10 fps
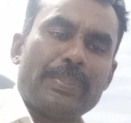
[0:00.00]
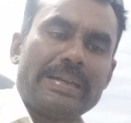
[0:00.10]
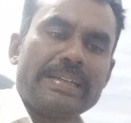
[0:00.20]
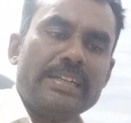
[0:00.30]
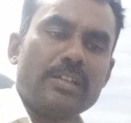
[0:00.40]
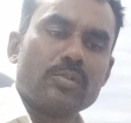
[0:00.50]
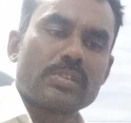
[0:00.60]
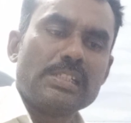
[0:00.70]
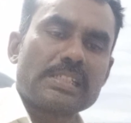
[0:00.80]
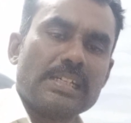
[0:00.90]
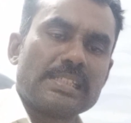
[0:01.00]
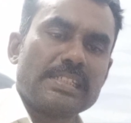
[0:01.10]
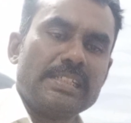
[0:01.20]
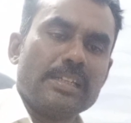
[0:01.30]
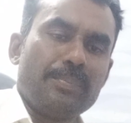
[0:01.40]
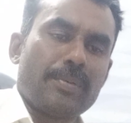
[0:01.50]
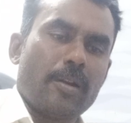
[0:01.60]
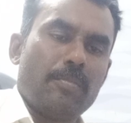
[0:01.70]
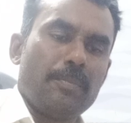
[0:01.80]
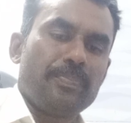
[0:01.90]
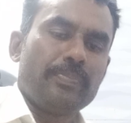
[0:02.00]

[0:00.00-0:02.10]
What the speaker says: pertinent questions concerning a problem.